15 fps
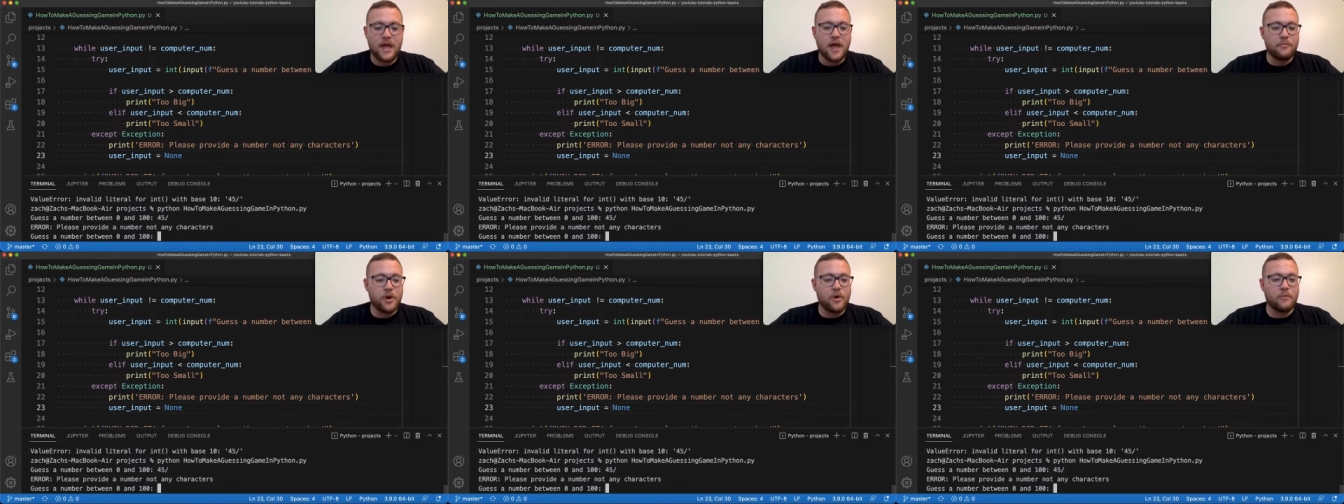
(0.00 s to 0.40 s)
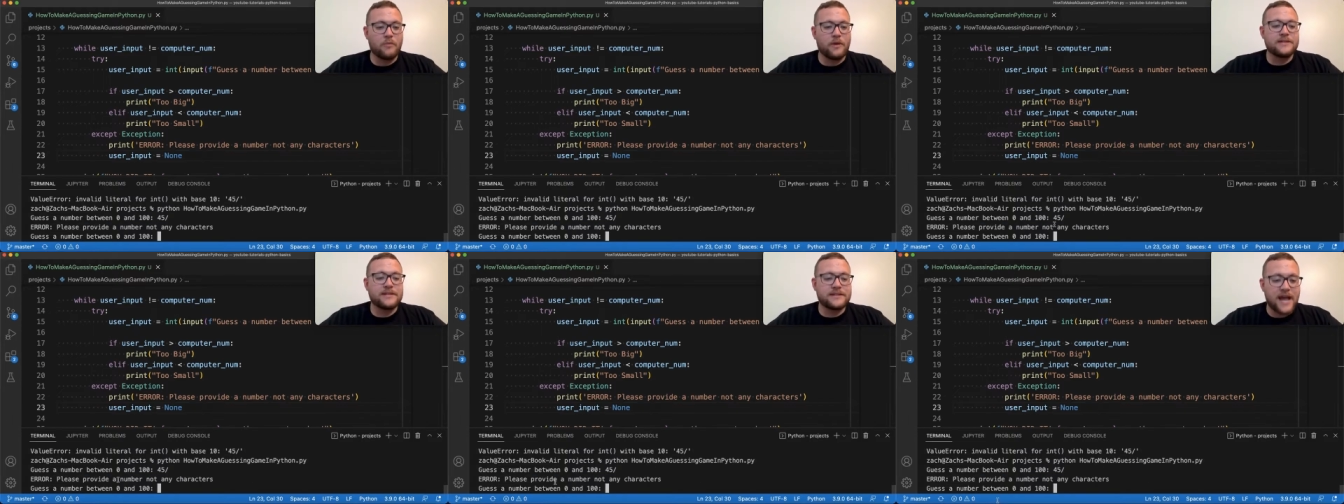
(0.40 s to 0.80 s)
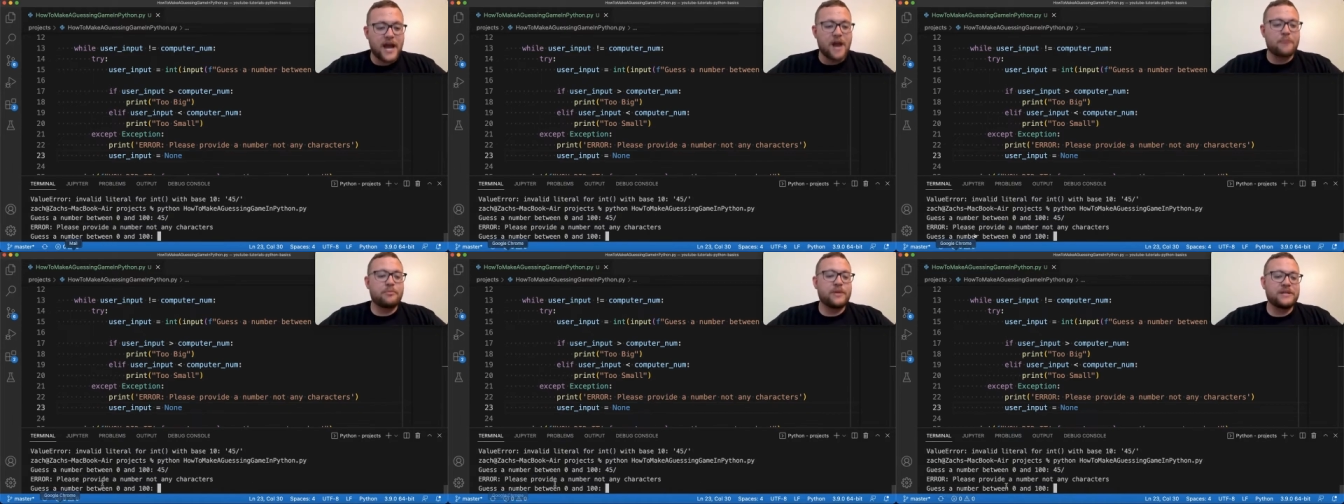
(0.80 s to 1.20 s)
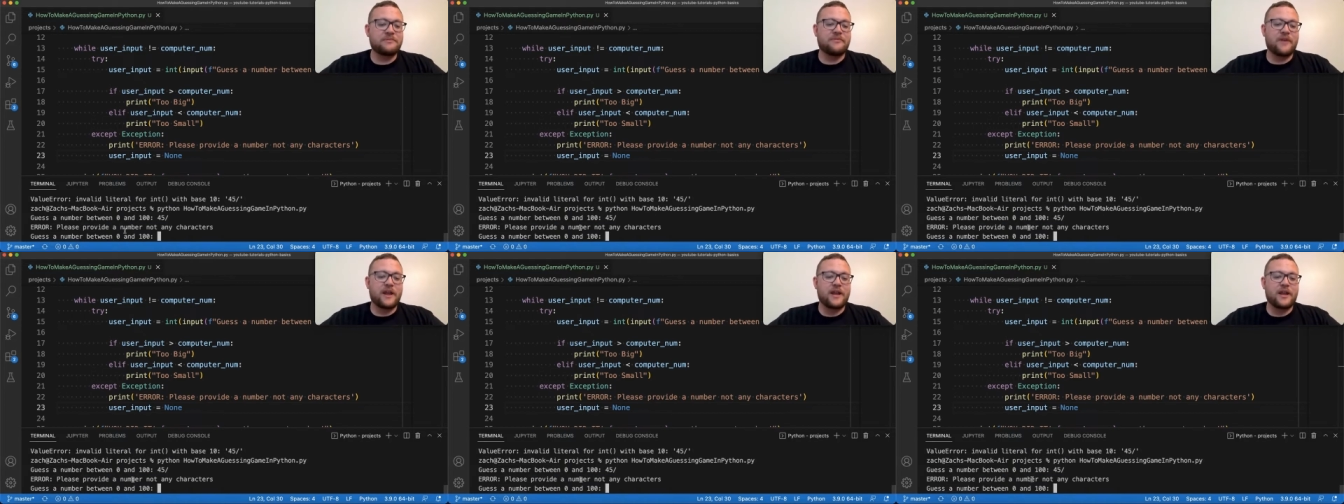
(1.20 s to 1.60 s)
Boom. It says error, please
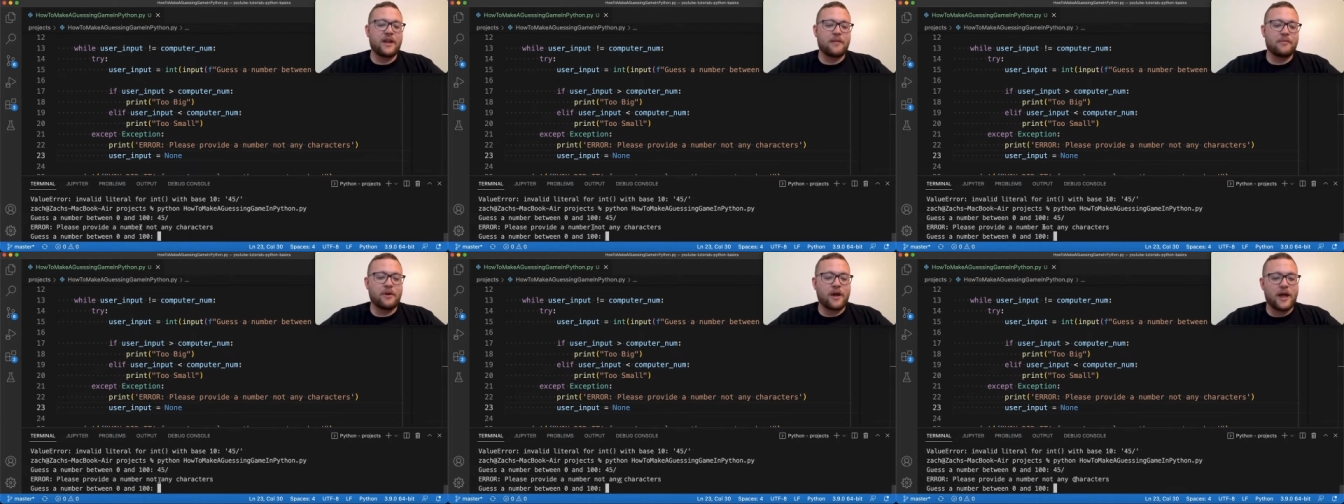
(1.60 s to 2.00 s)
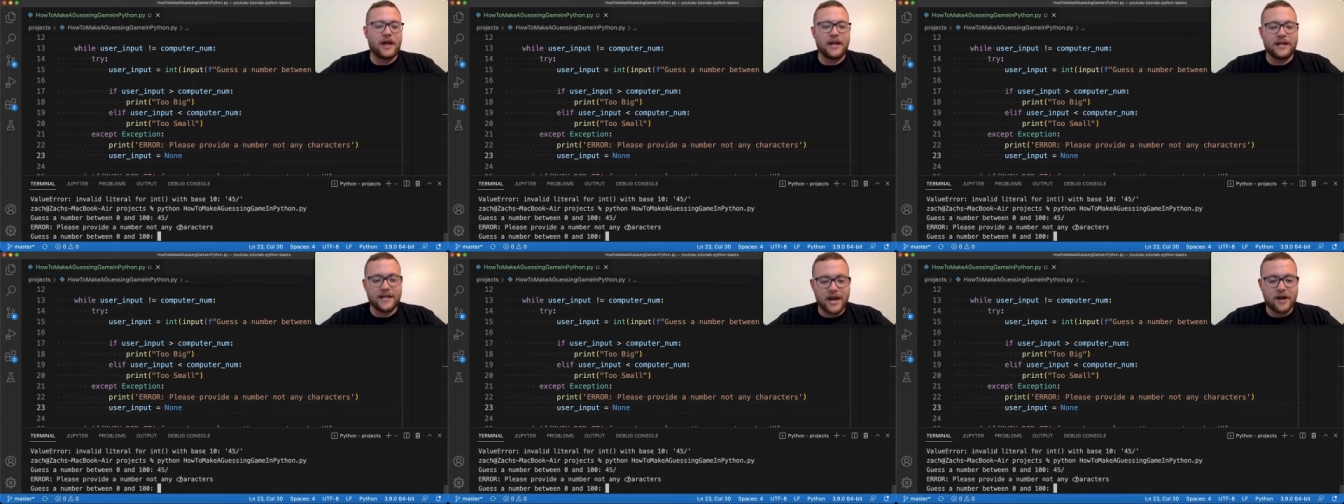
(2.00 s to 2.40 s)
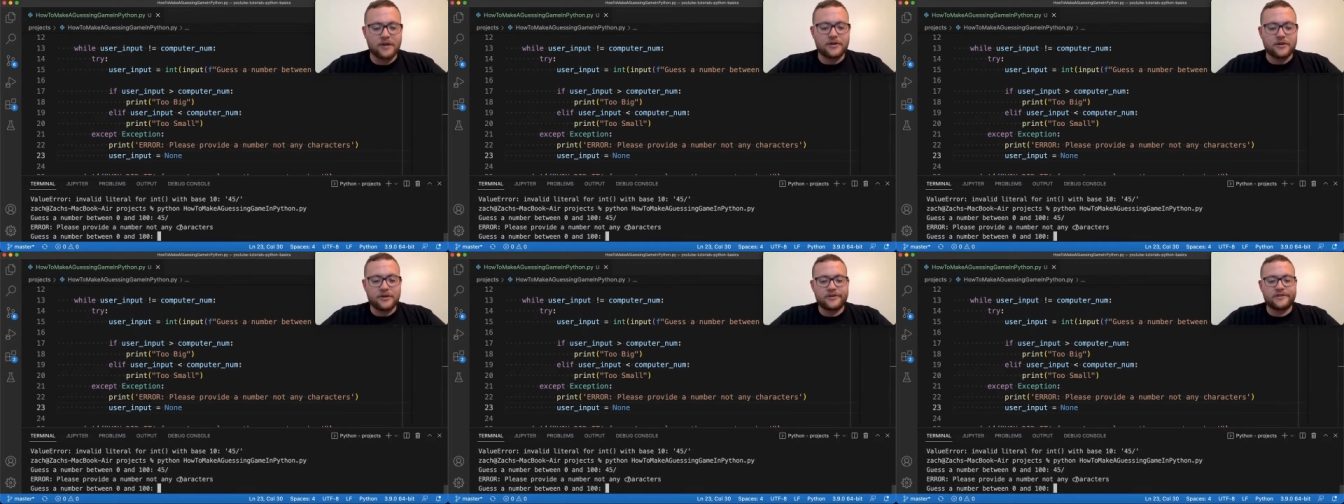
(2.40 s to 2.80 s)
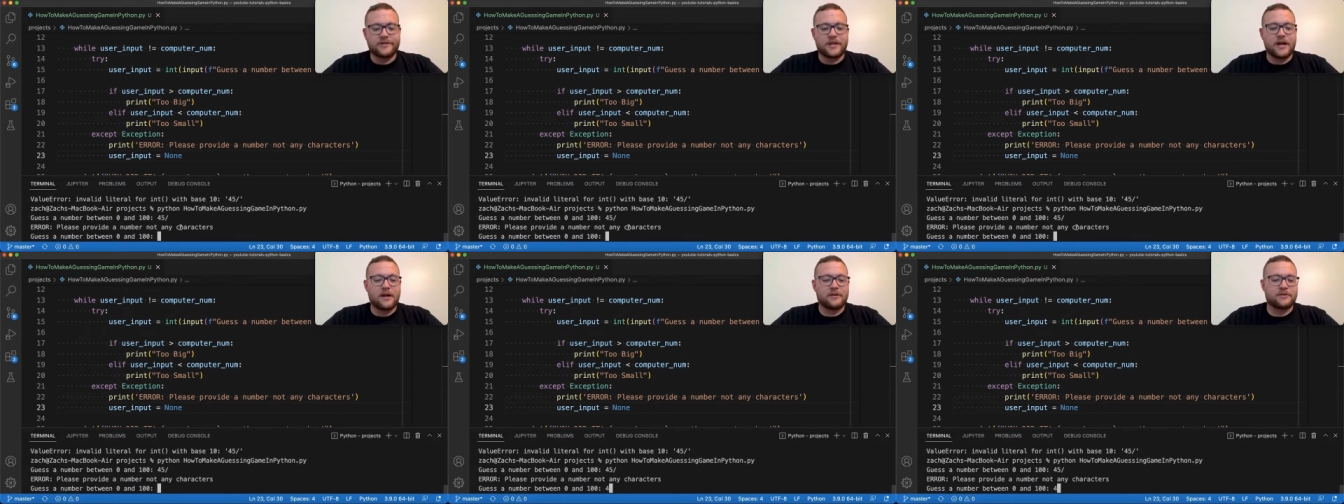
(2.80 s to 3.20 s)
provide a number, not any characters.
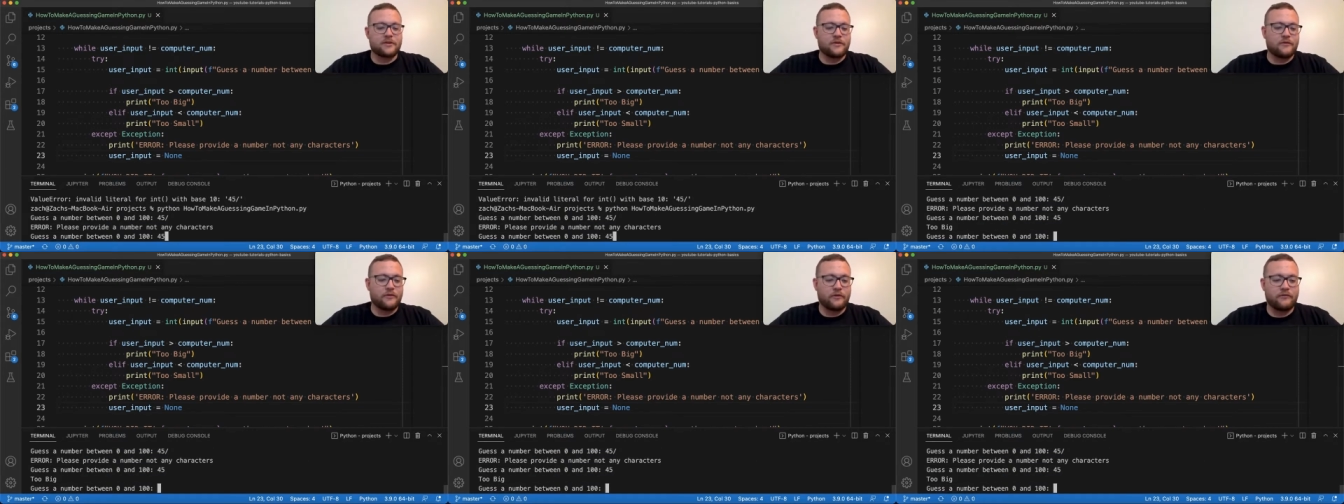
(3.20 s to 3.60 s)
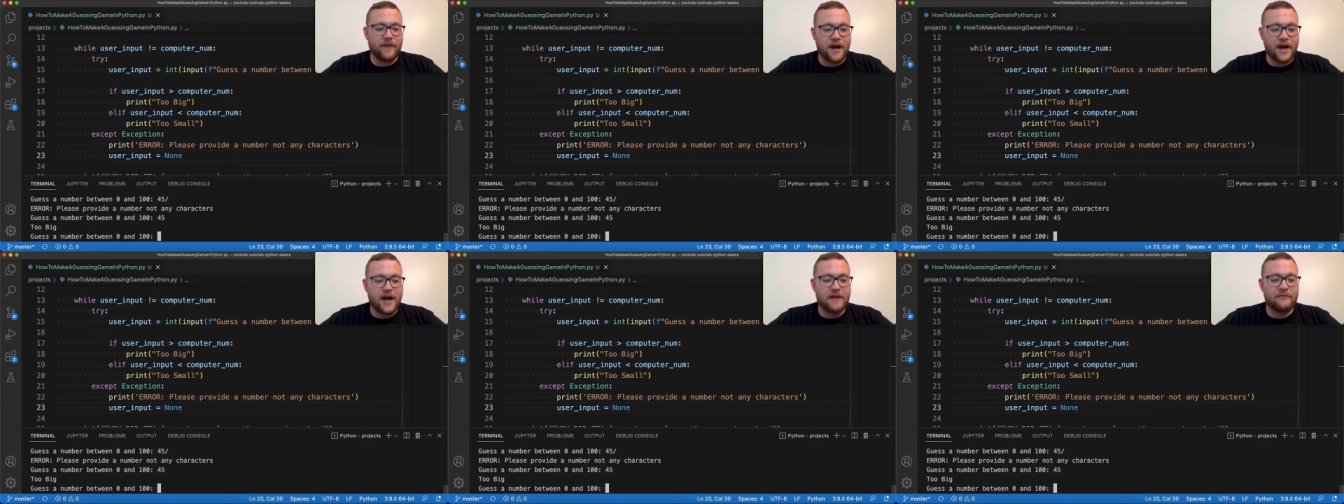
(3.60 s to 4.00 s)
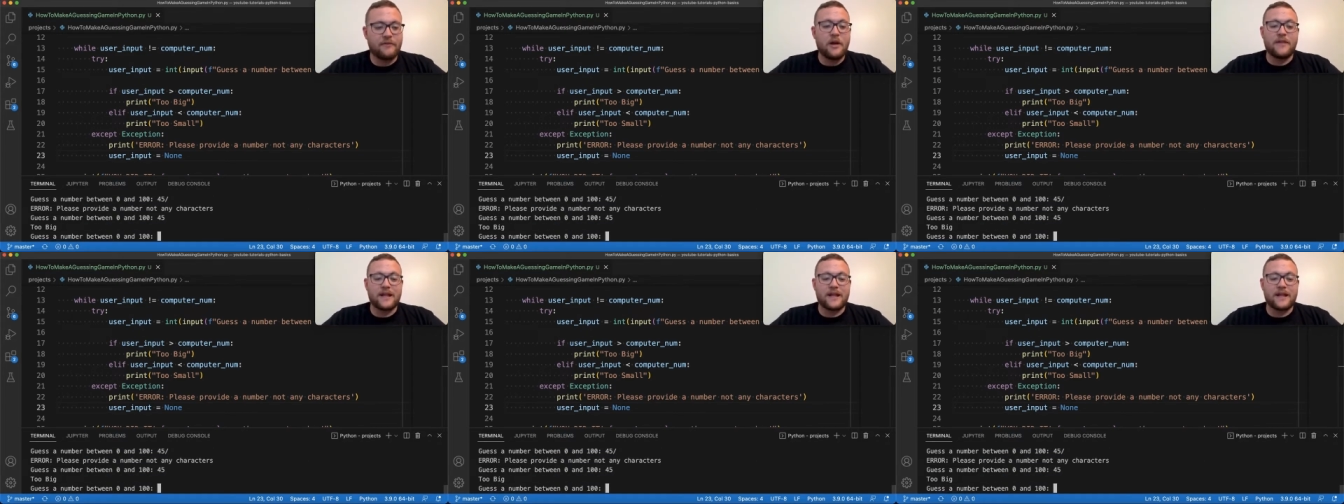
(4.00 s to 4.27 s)
Now let's go 45.